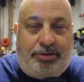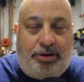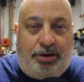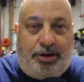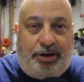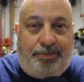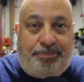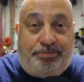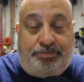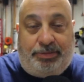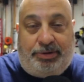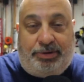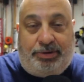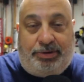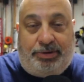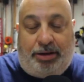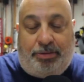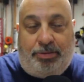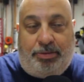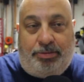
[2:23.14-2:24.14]

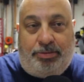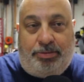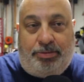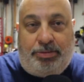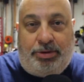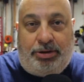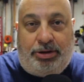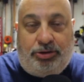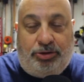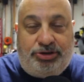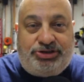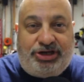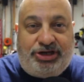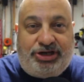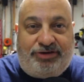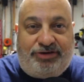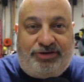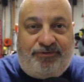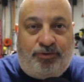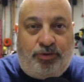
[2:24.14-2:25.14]
it looks
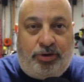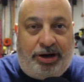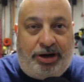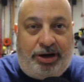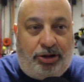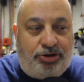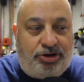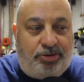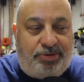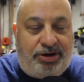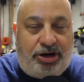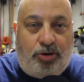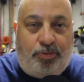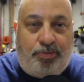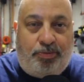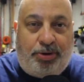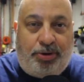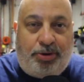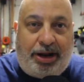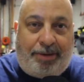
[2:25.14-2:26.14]
like for an El Camino,
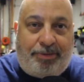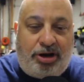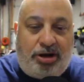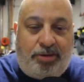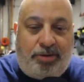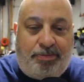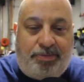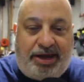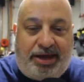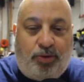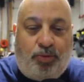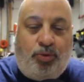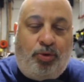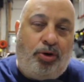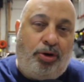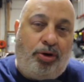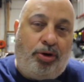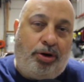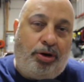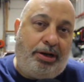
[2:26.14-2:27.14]
but I'm going to make it
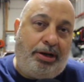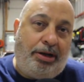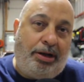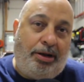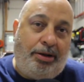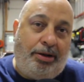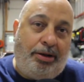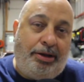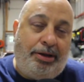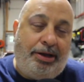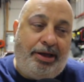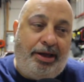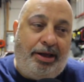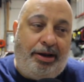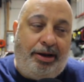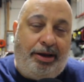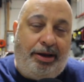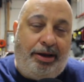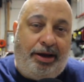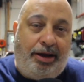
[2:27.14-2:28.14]
work.
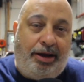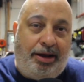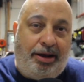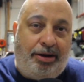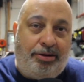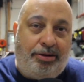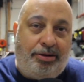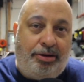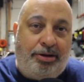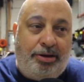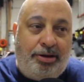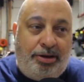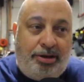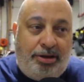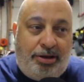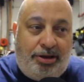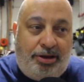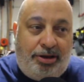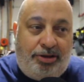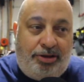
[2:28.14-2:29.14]
And
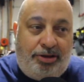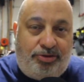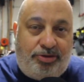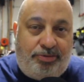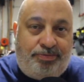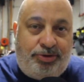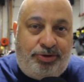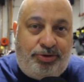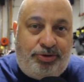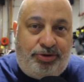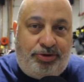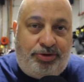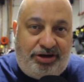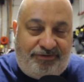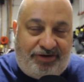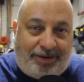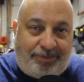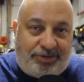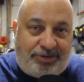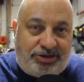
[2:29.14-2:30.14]
through the beauty
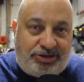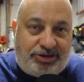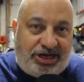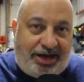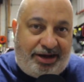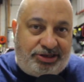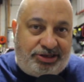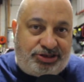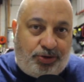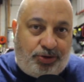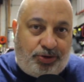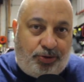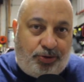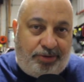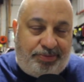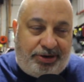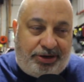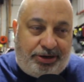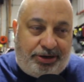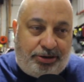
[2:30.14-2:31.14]
of Amazon, it's going
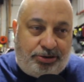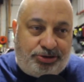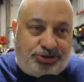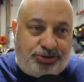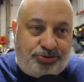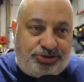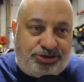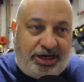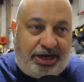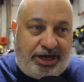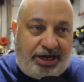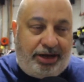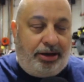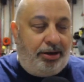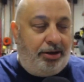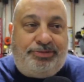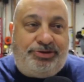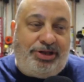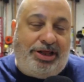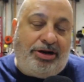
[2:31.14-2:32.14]
to be here Tuesday.
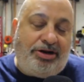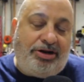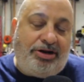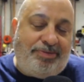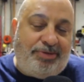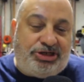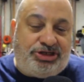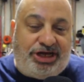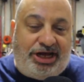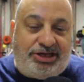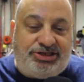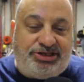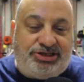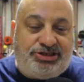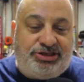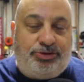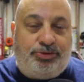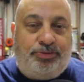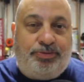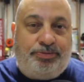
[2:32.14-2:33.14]
So that'll give me a chance
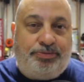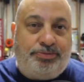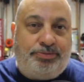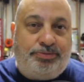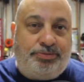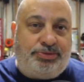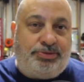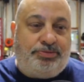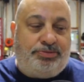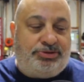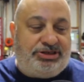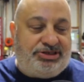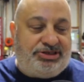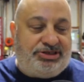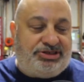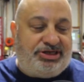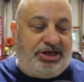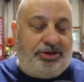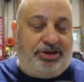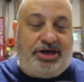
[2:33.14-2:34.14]
to
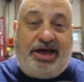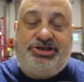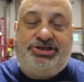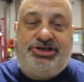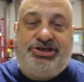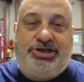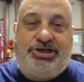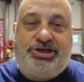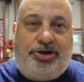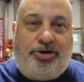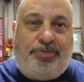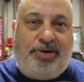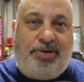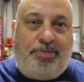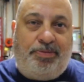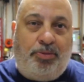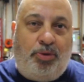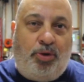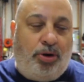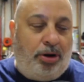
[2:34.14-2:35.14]
detail the engine a little
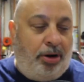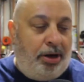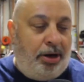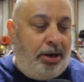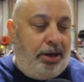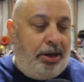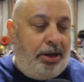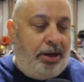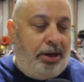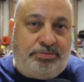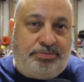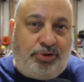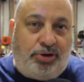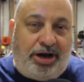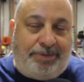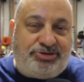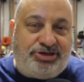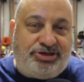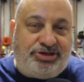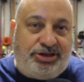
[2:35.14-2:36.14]
bit more,
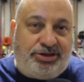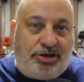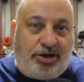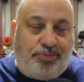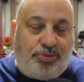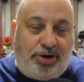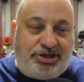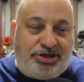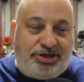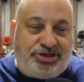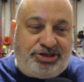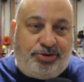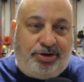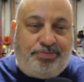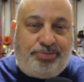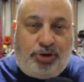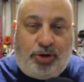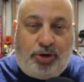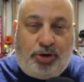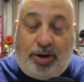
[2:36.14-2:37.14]
perhaps get the compressor
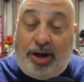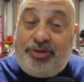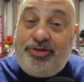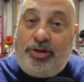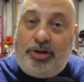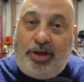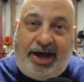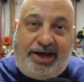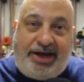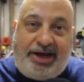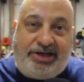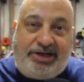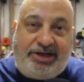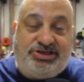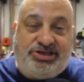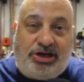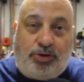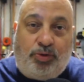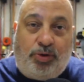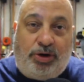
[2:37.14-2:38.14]
and blow out the lines
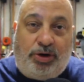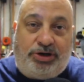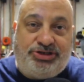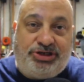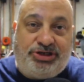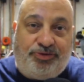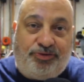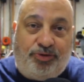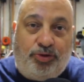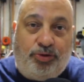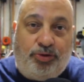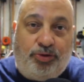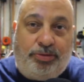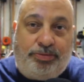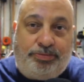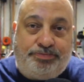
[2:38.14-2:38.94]
instead of rushing through